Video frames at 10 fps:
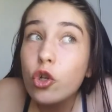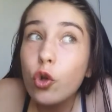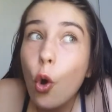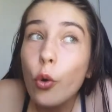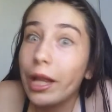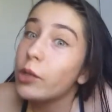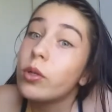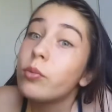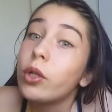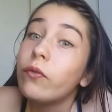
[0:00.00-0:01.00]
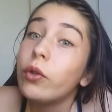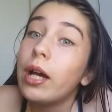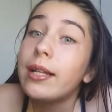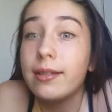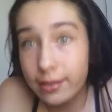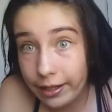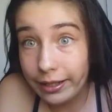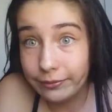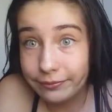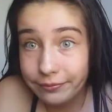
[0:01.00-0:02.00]
So that's what I'm doing for you guys
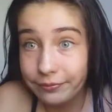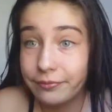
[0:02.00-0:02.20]
today.